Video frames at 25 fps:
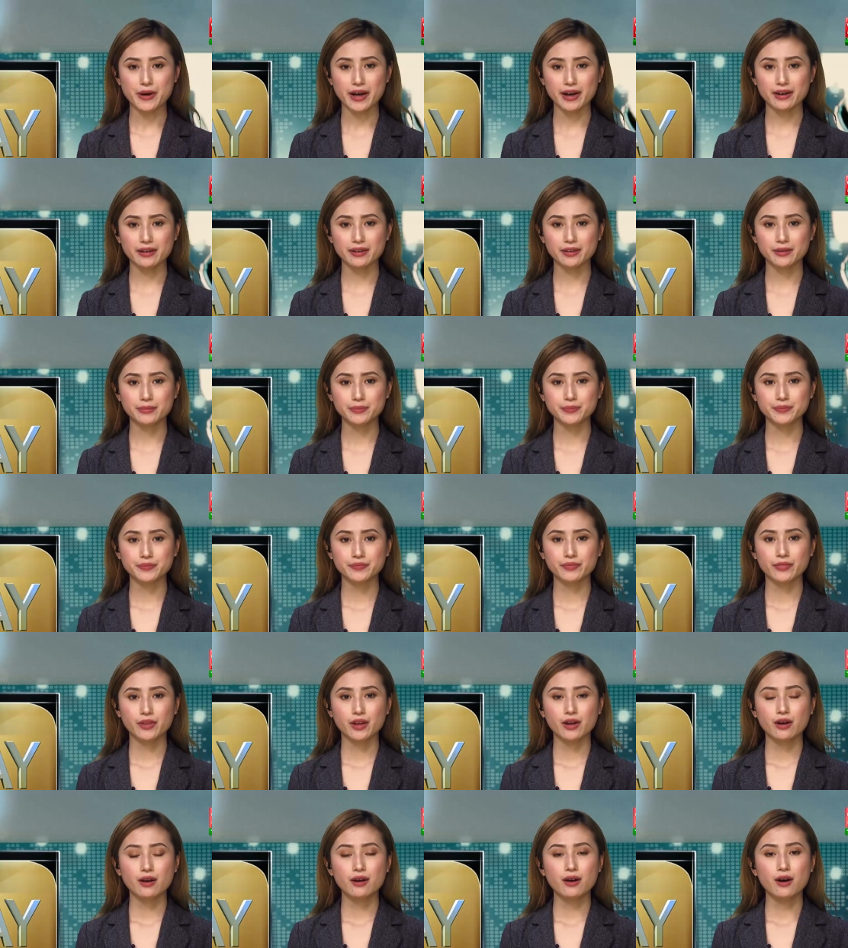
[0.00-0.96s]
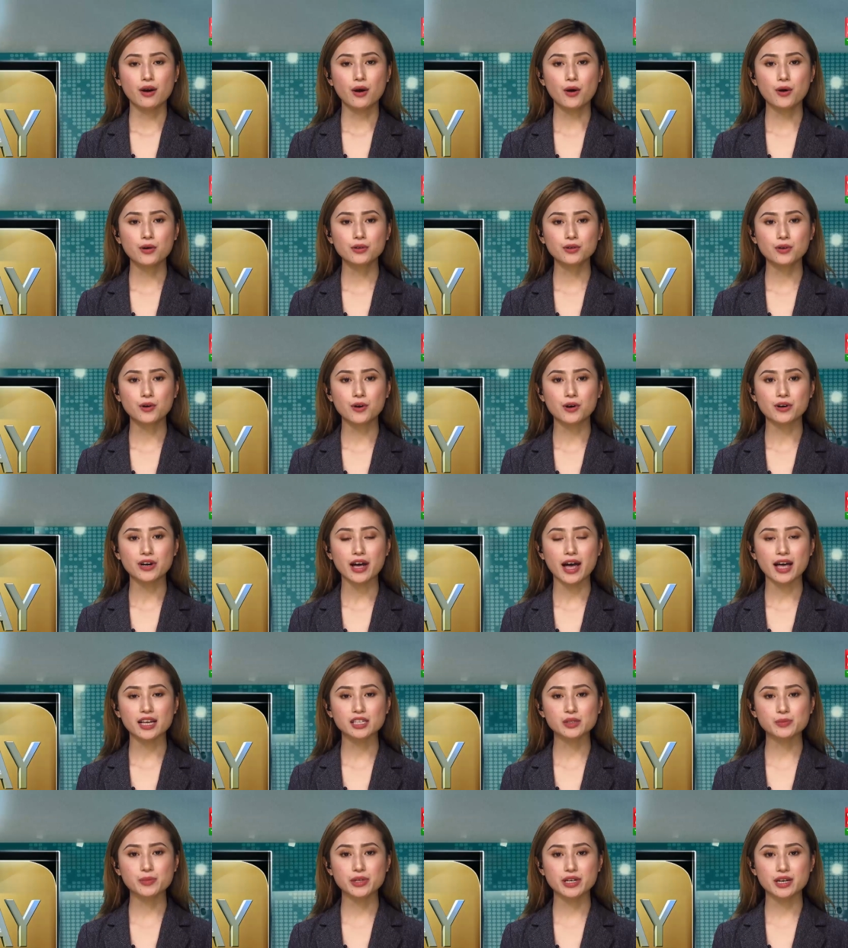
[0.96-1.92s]
back. Hong Kong
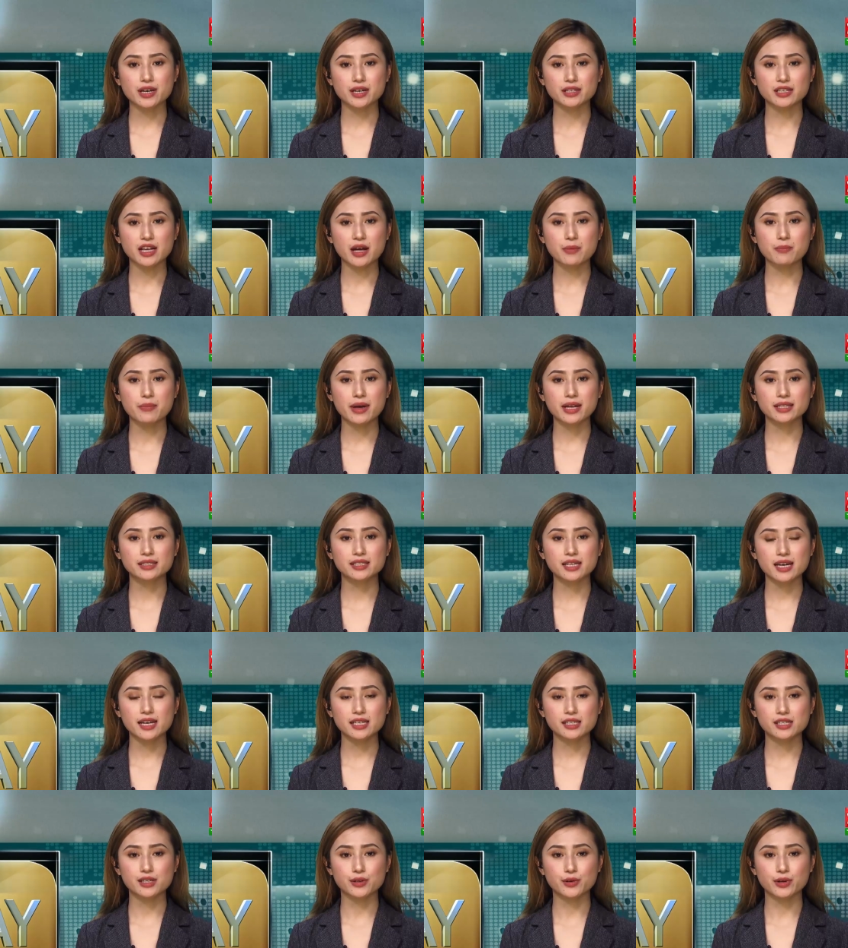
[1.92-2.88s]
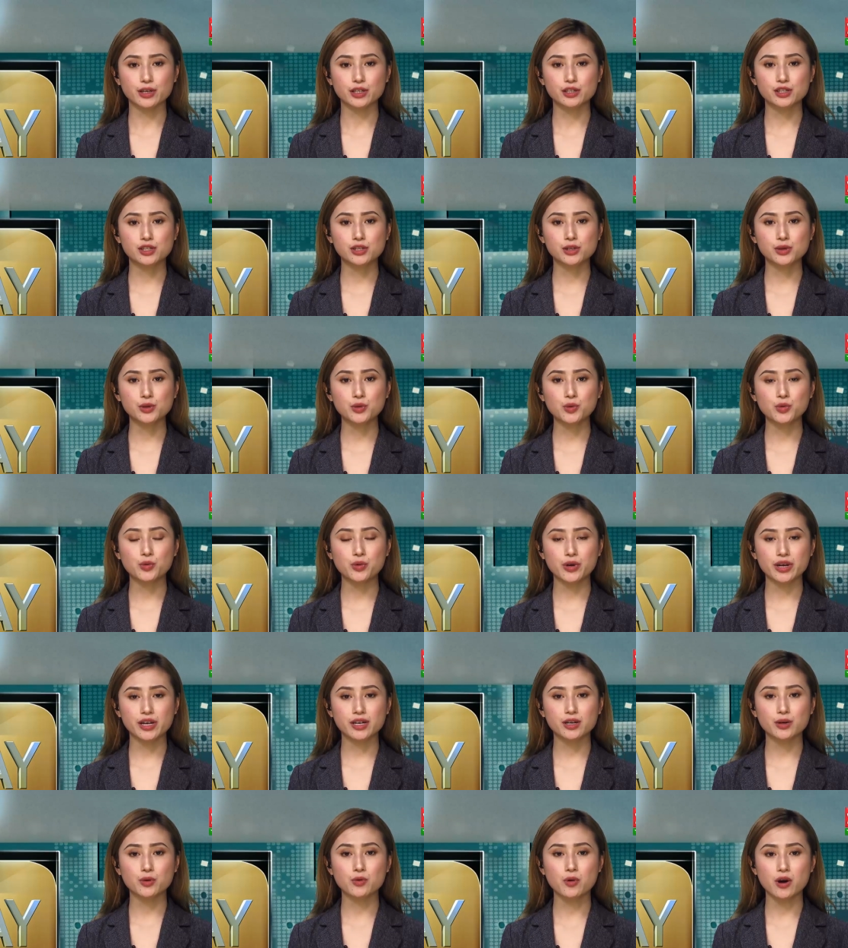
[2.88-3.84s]
has begun a mandatory
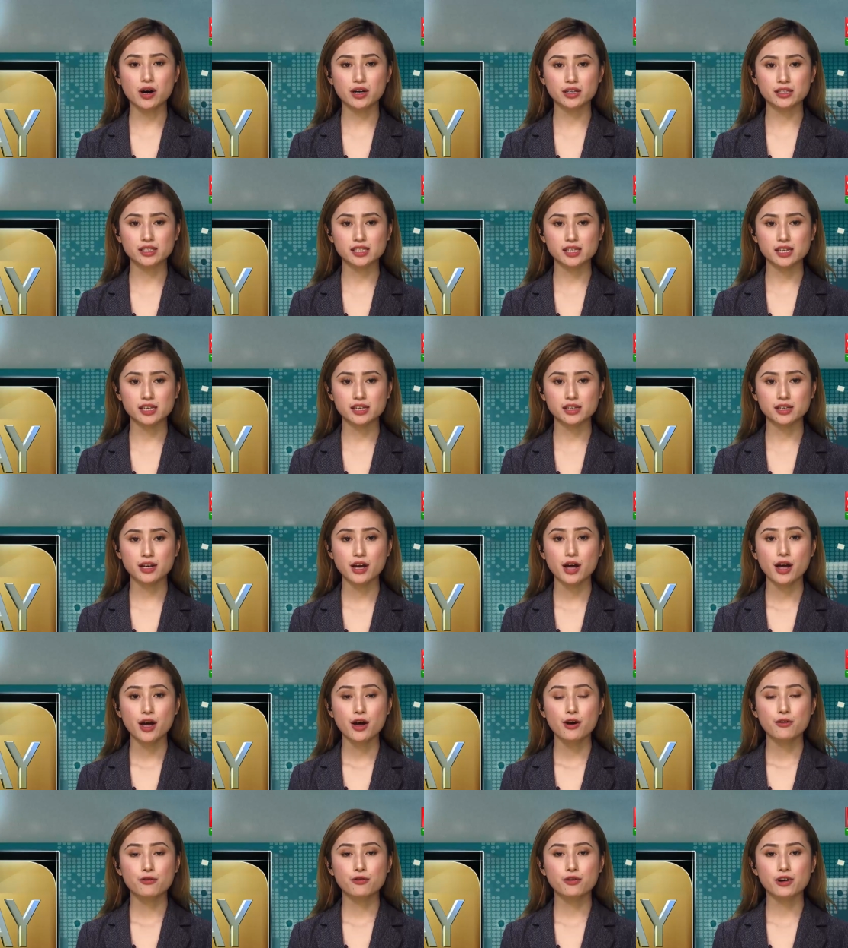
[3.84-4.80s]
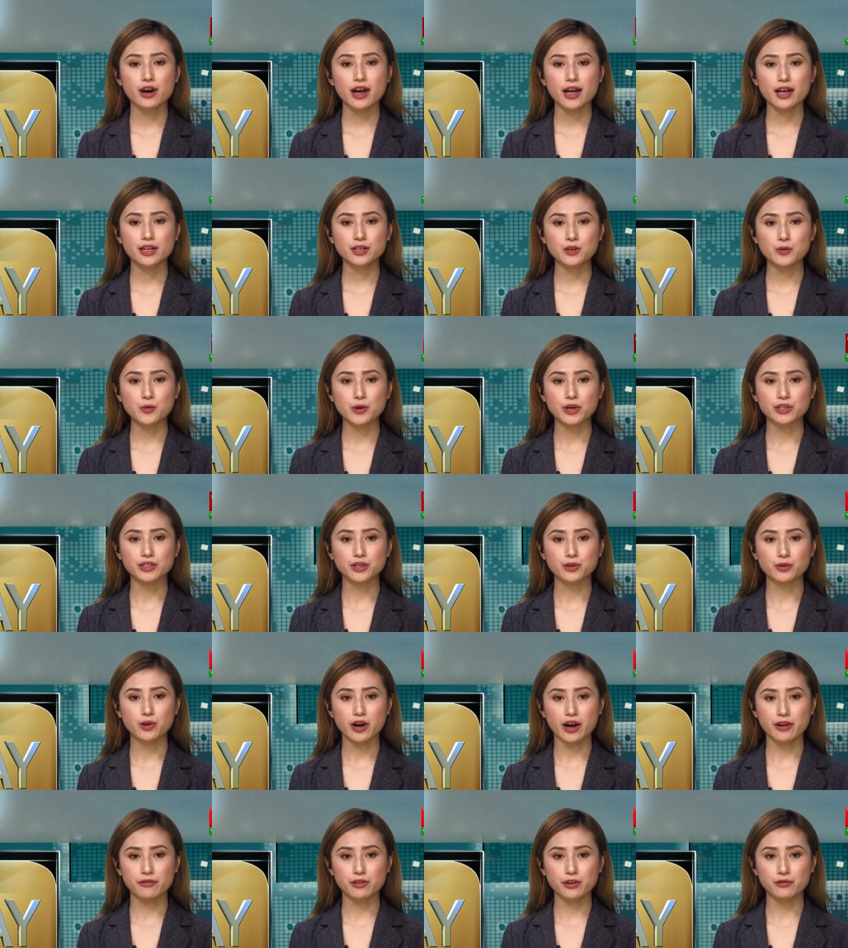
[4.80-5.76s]
two-week quarantine for anyone
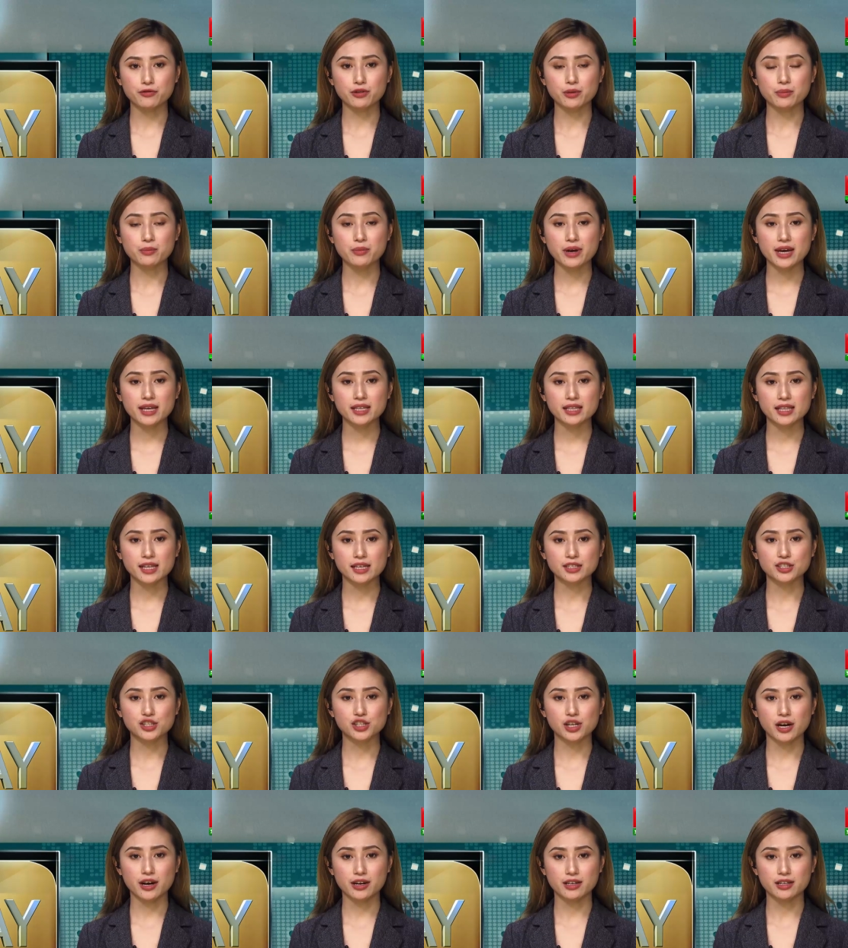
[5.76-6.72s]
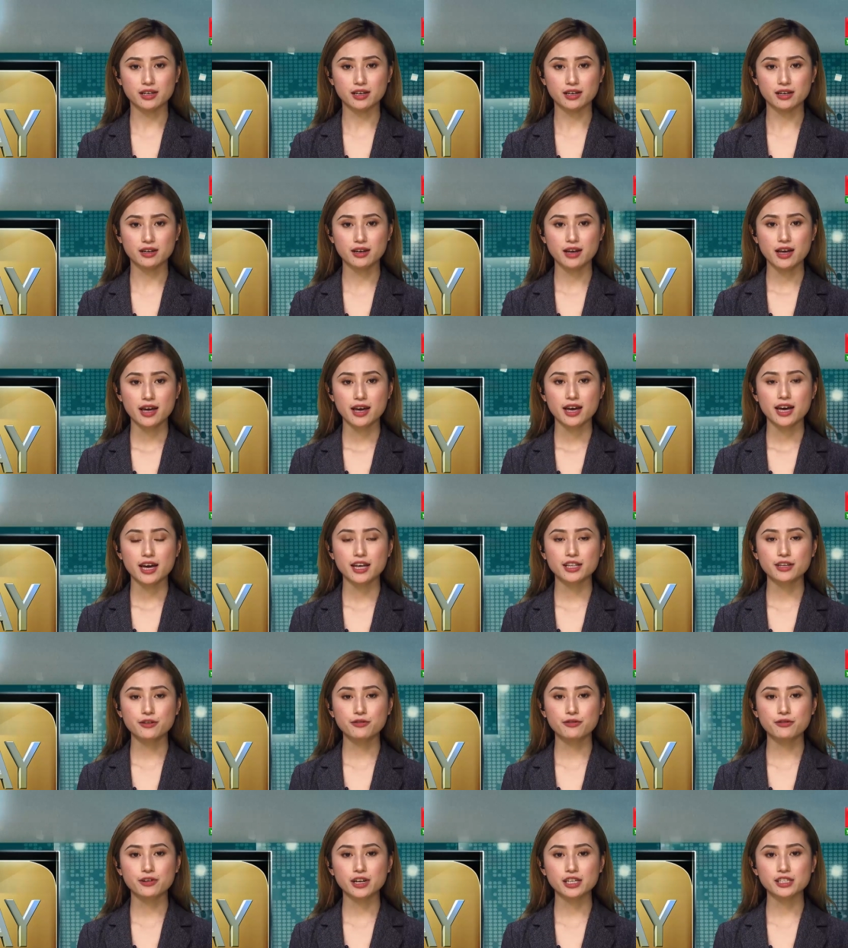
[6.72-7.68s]
arriving from mainland China in
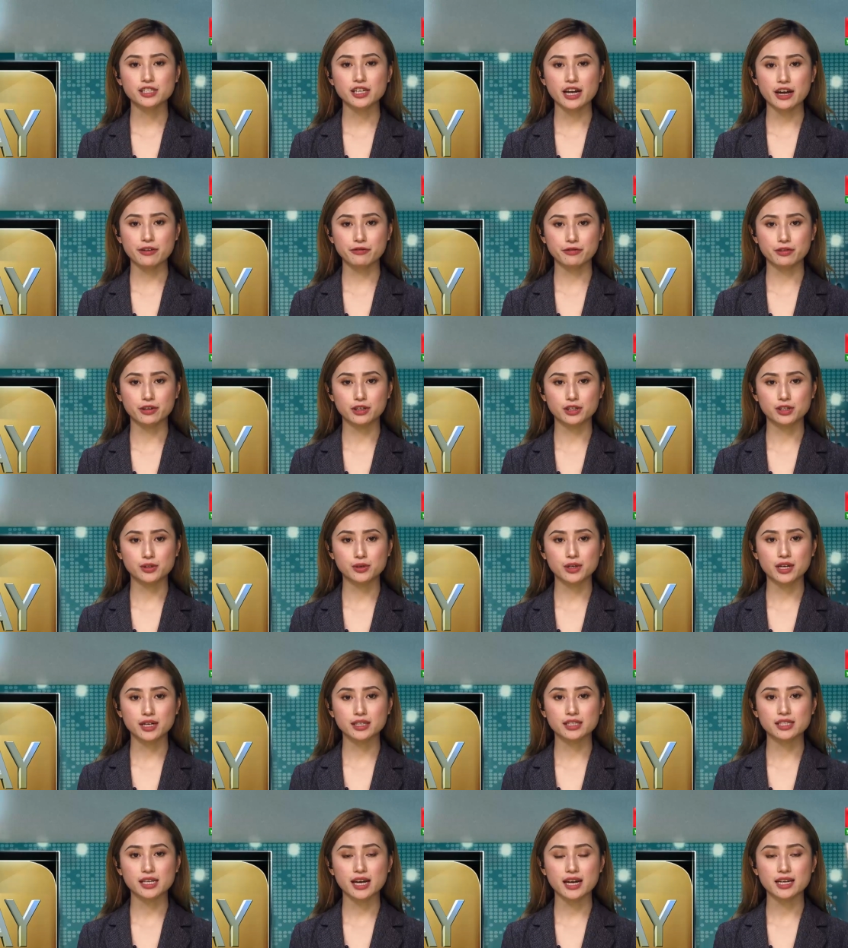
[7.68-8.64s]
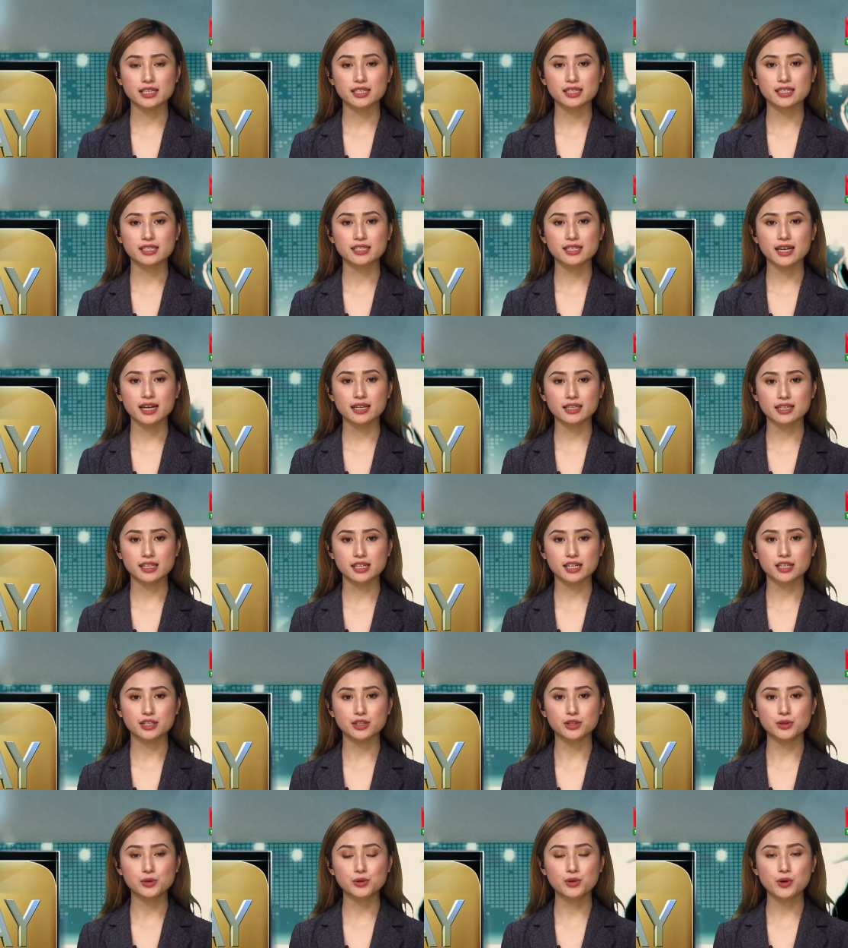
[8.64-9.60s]
a fresh effort to contain the deadly
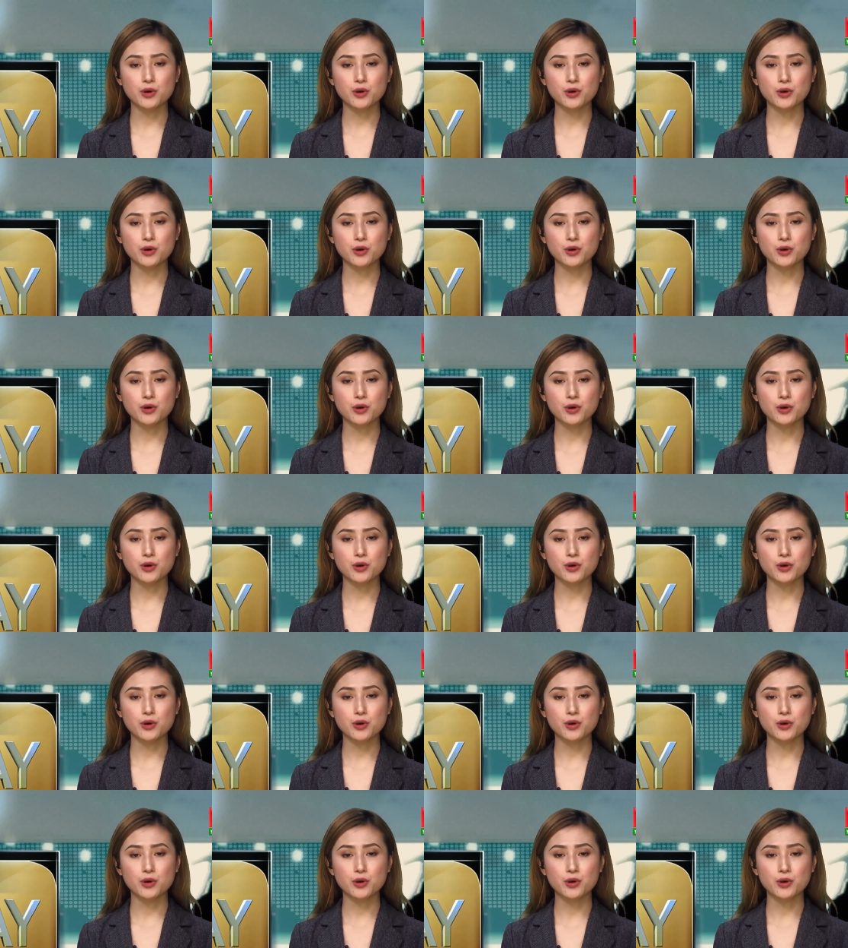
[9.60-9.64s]
new